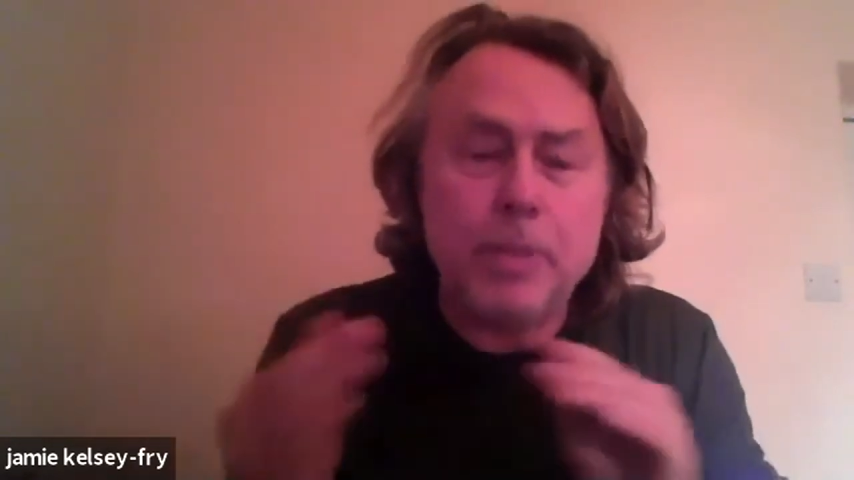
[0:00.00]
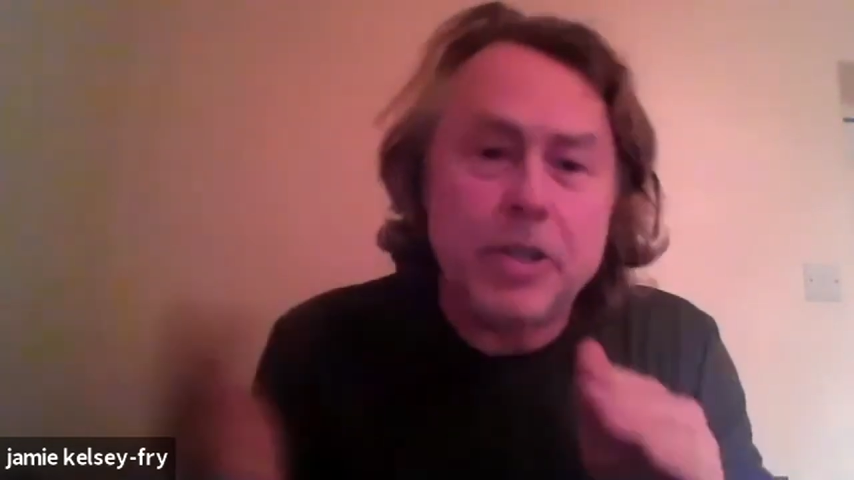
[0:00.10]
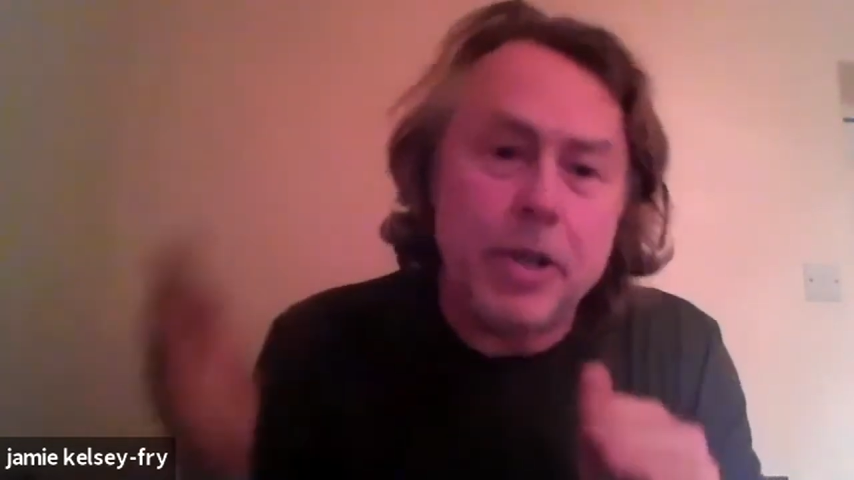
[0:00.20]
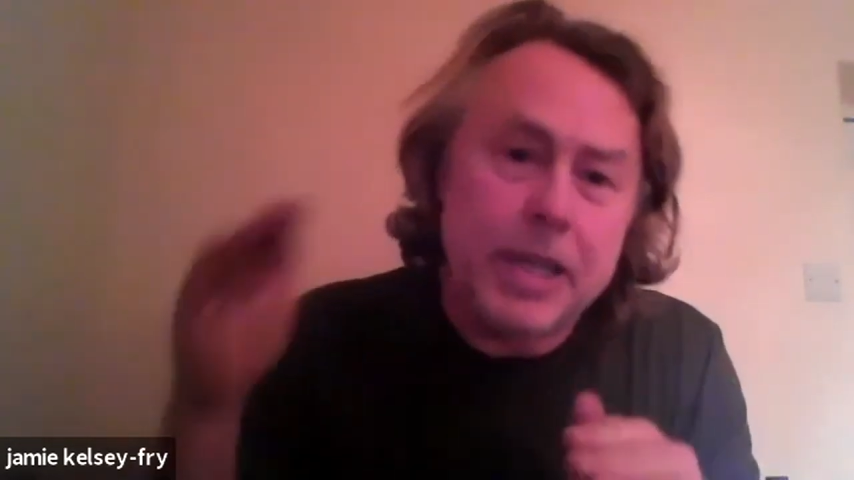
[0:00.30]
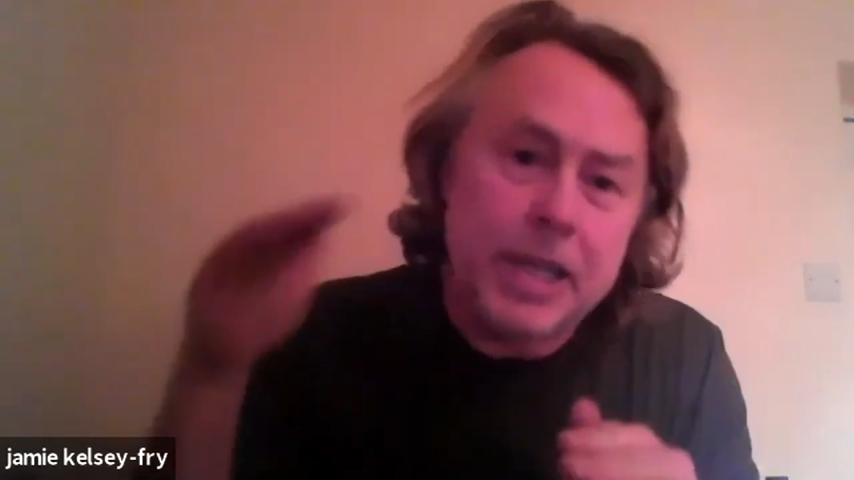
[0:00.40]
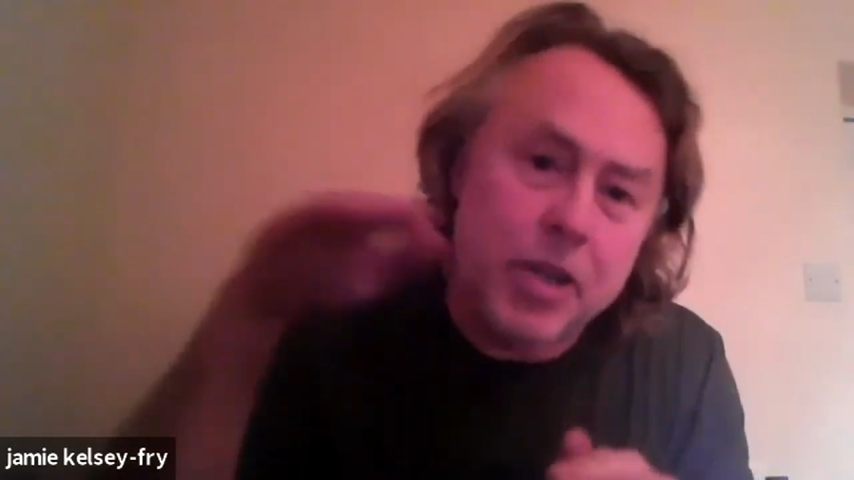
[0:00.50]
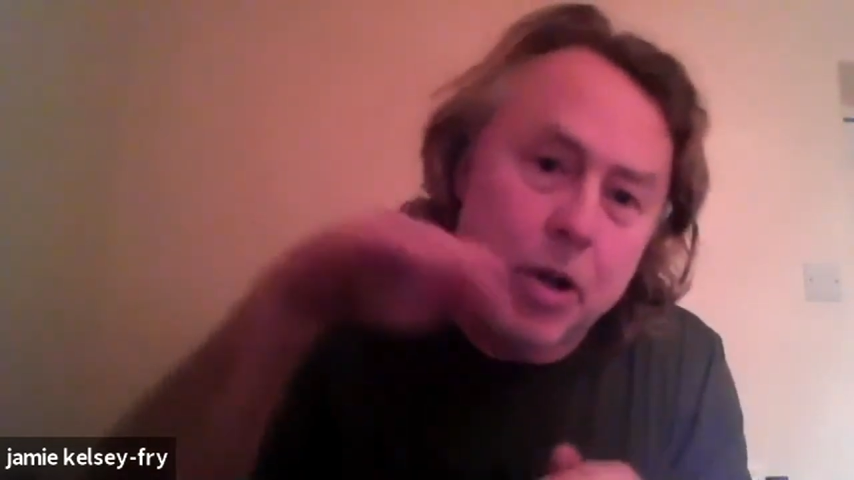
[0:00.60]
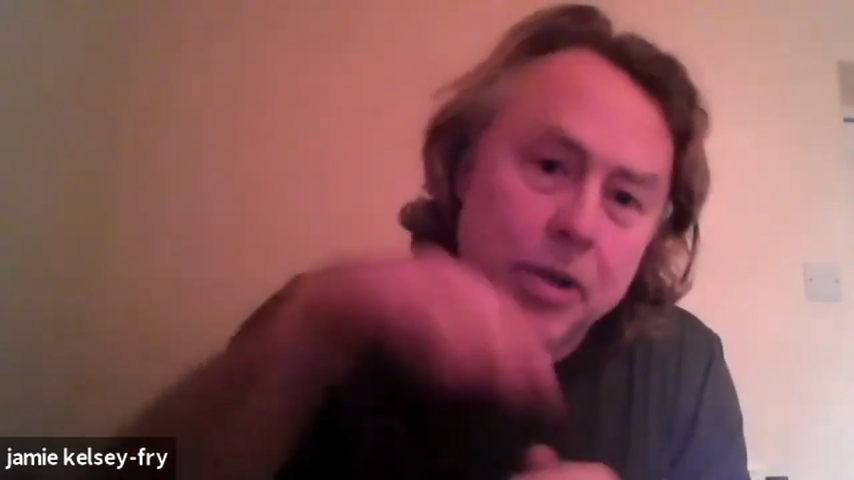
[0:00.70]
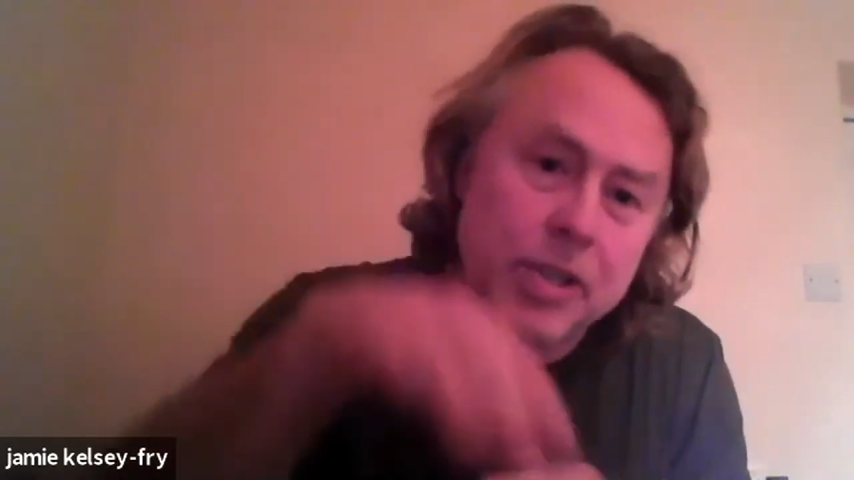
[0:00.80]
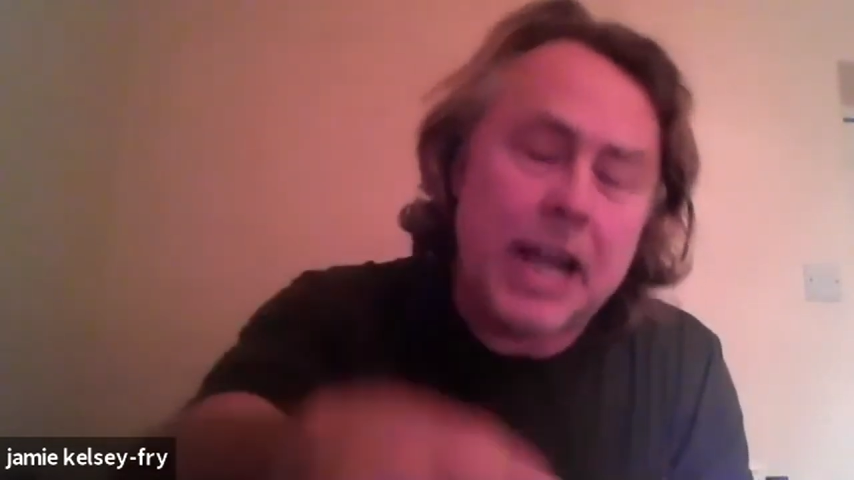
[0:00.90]
be doing is
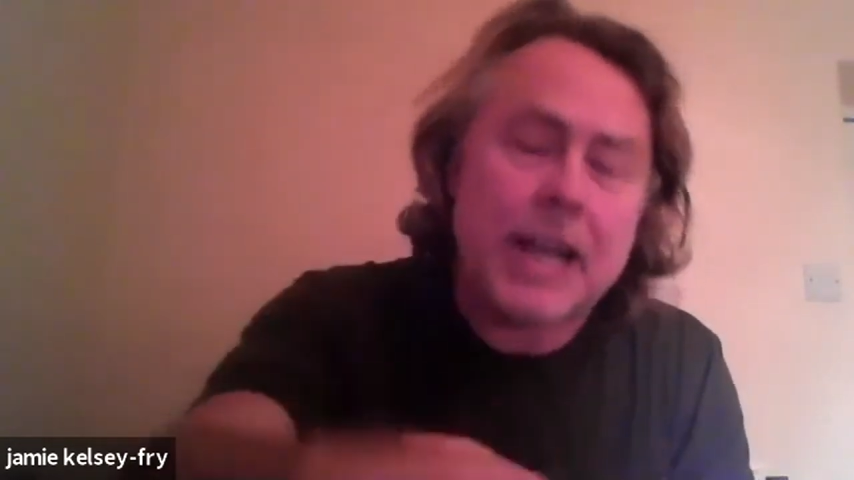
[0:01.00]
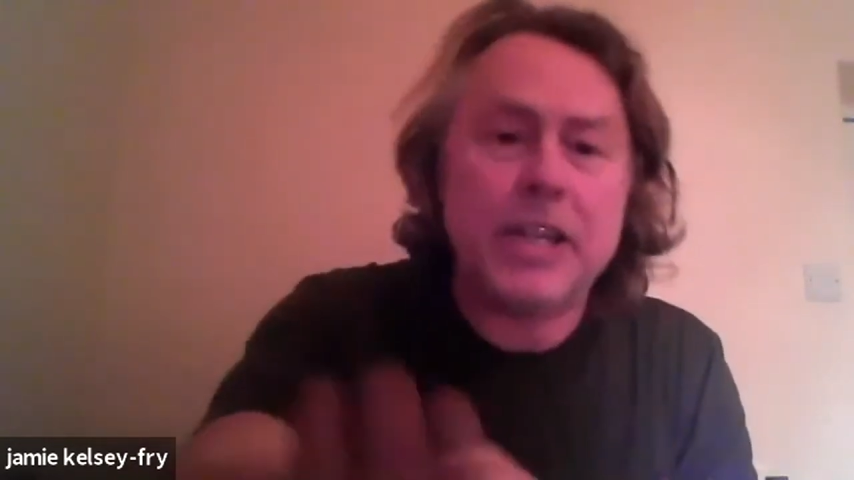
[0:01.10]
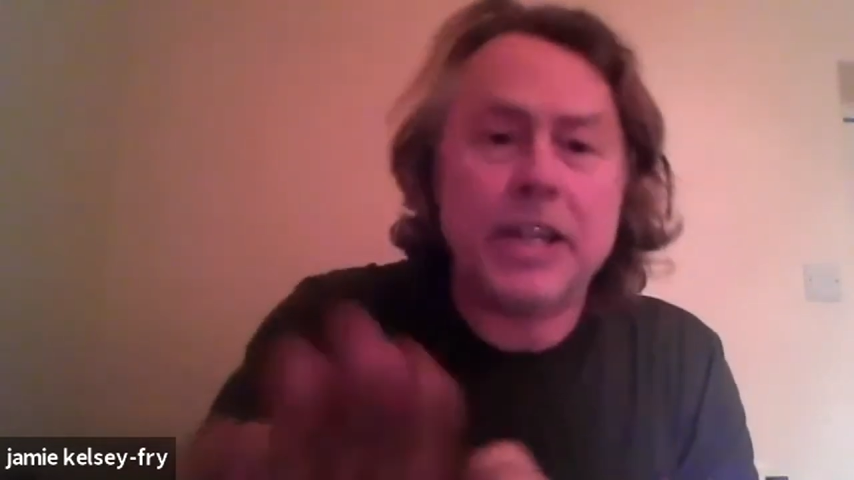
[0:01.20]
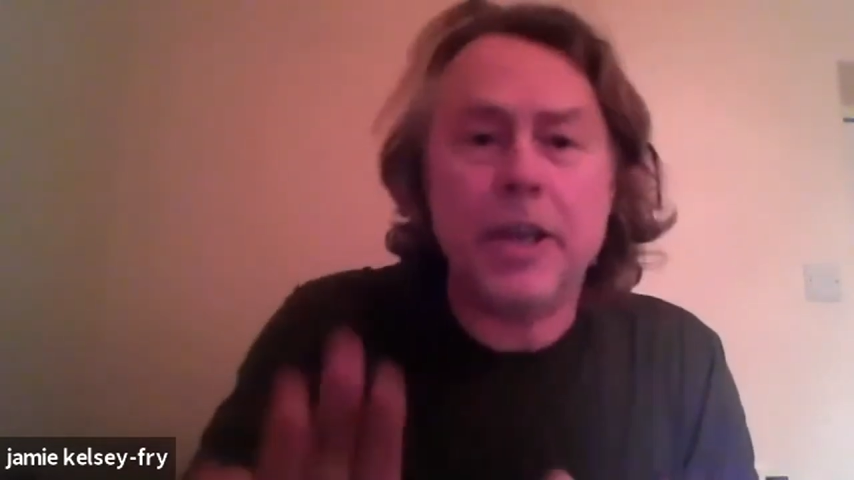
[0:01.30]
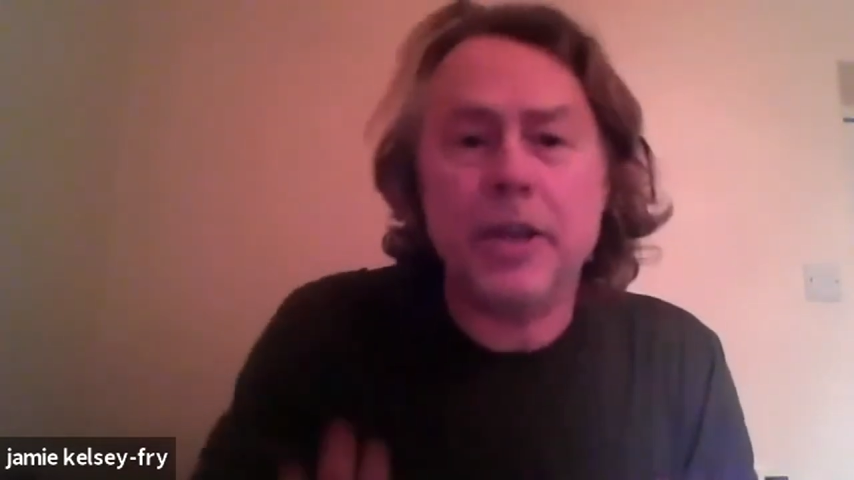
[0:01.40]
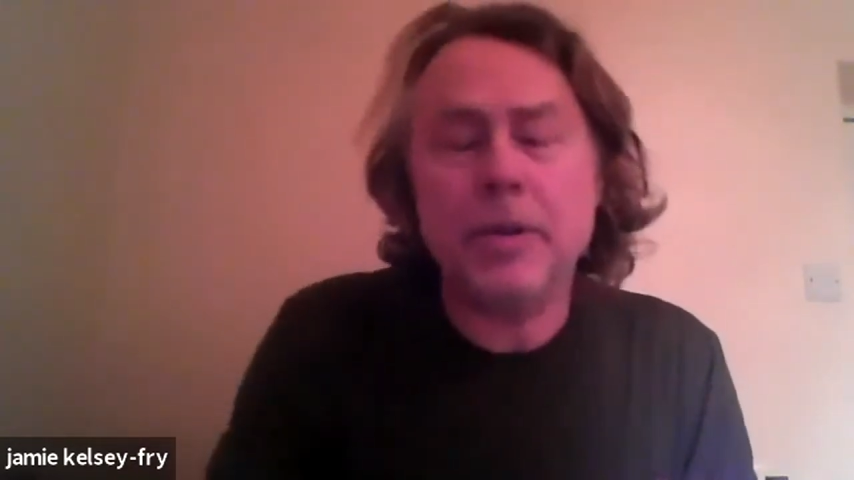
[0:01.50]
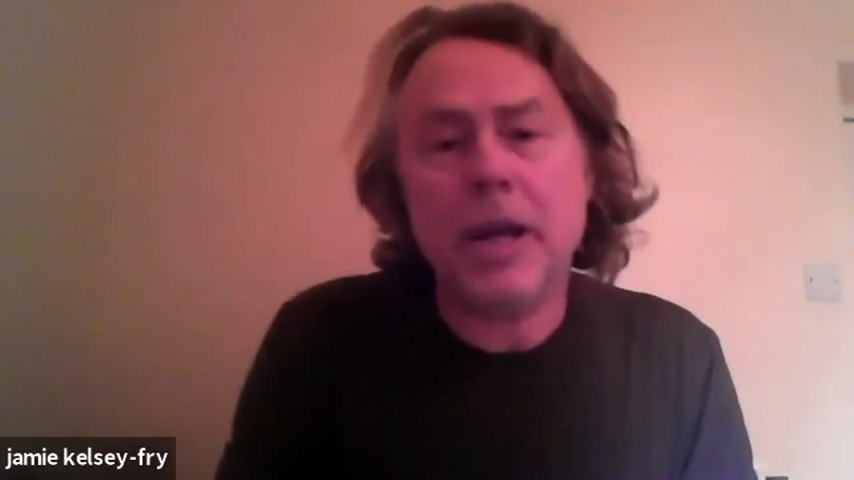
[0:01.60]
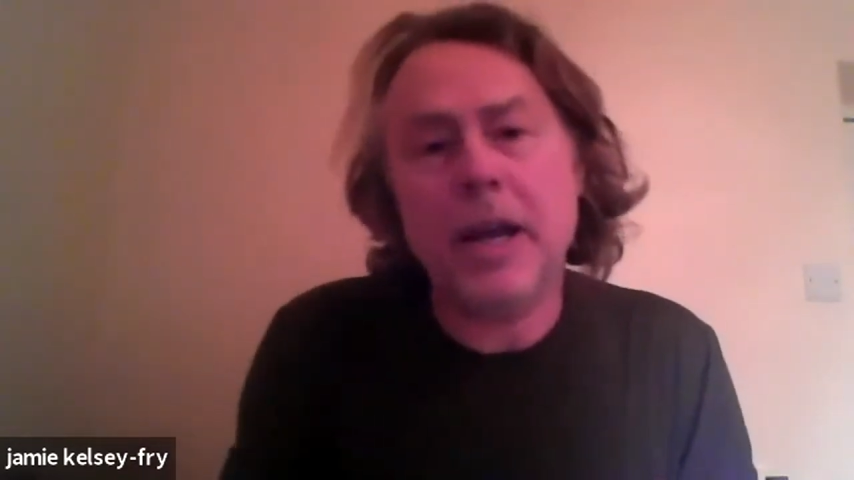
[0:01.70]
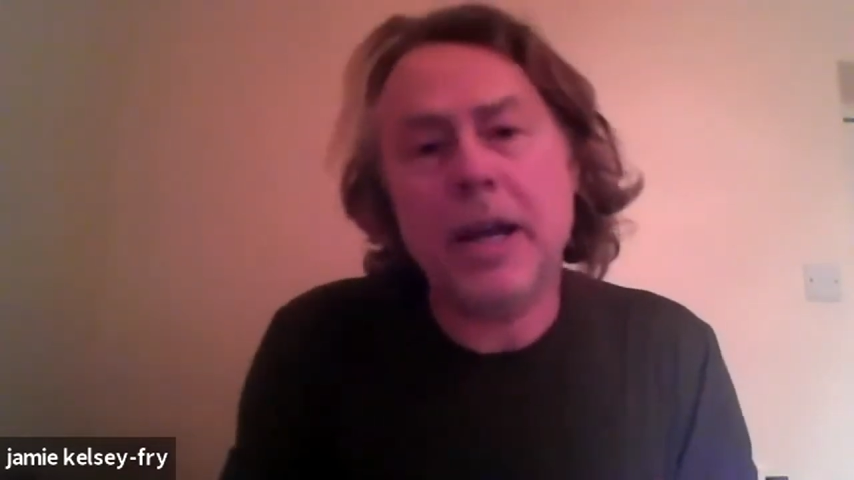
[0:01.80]
contacting you